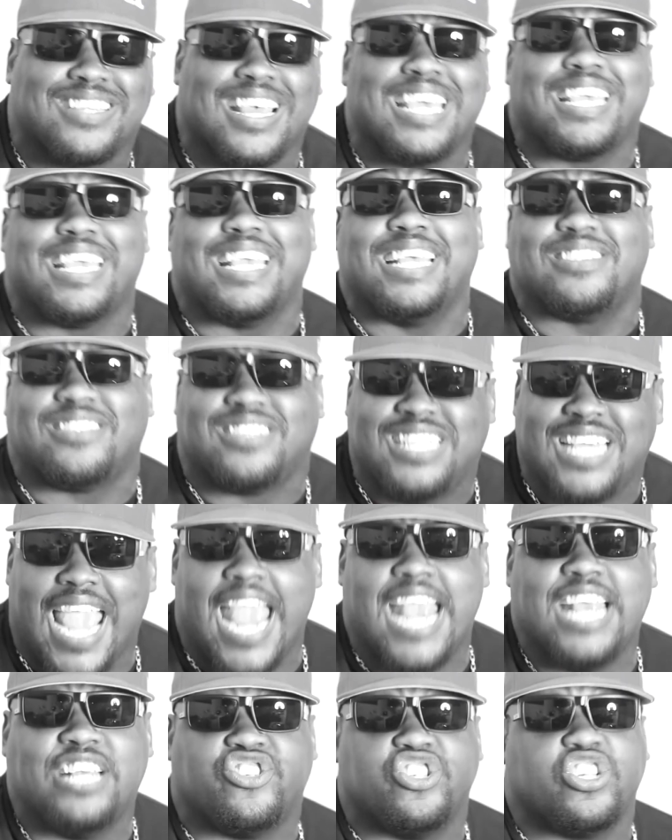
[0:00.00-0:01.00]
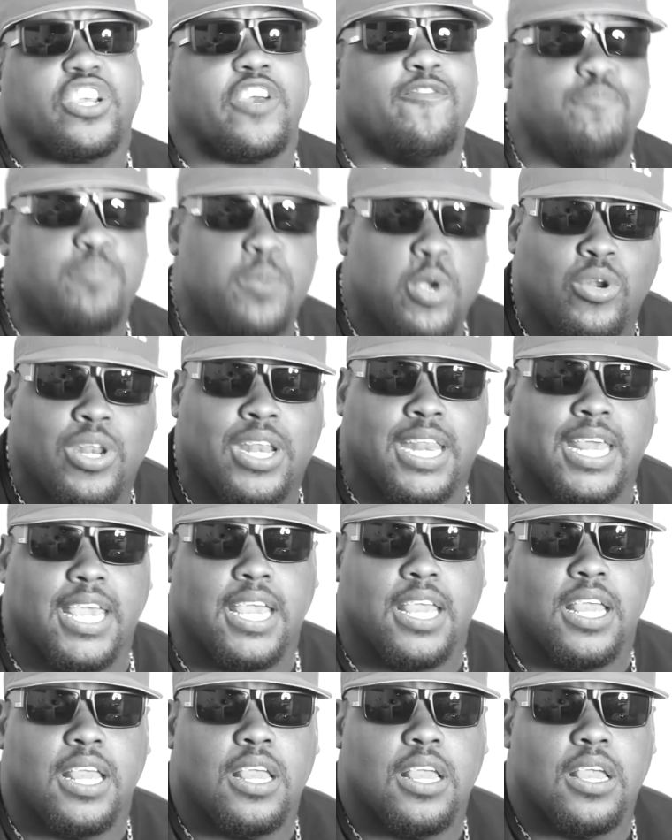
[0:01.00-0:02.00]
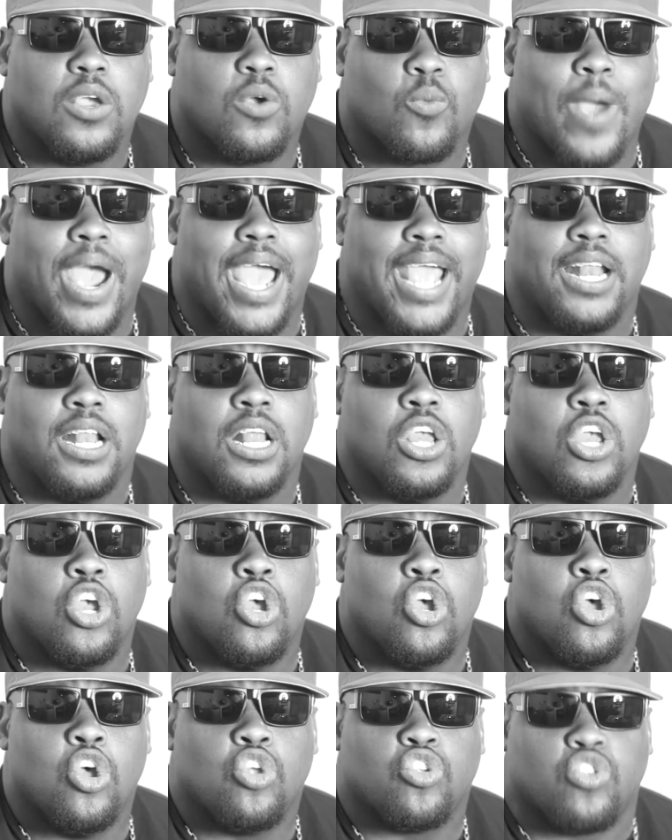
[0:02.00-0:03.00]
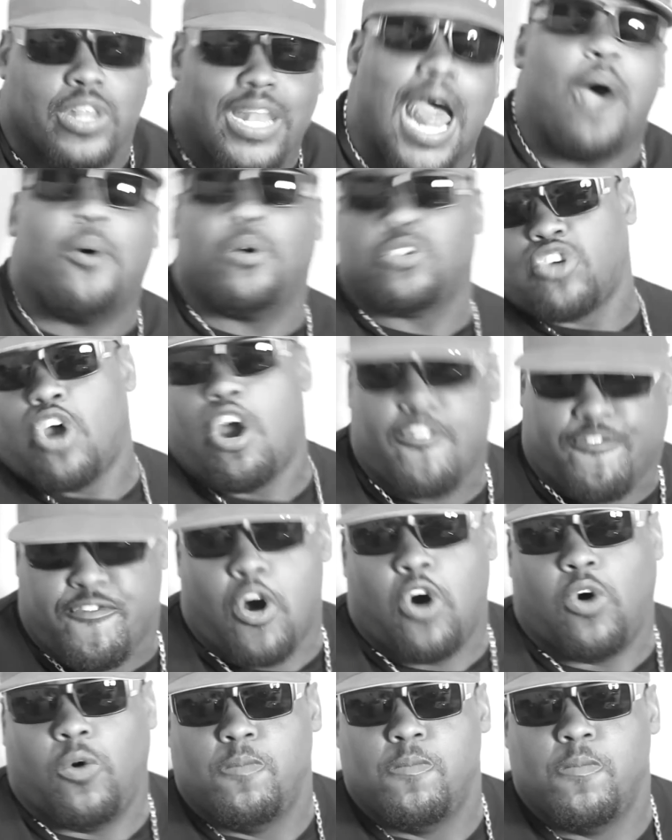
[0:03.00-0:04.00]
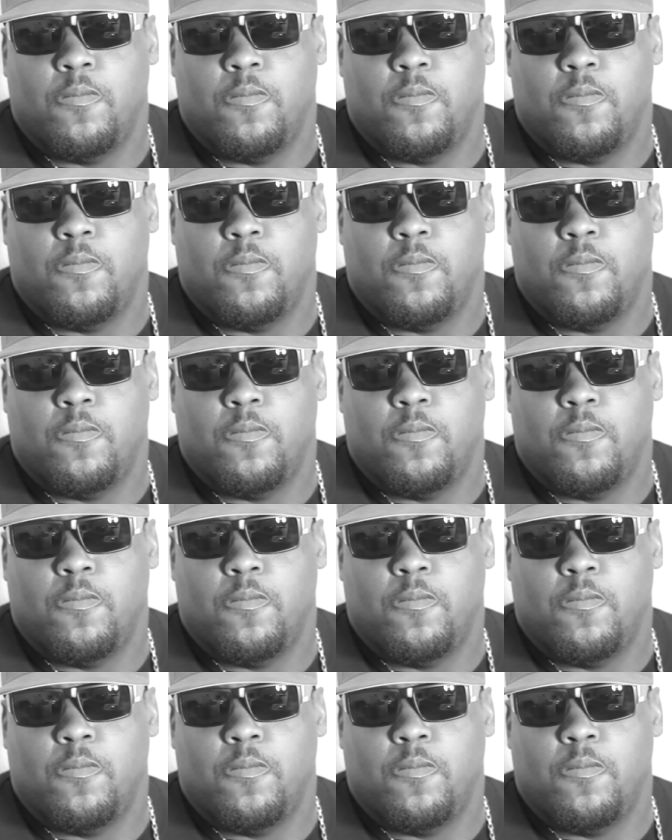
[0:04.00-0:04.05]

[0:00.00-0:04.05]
against the Asian community, right? So now it's our fault.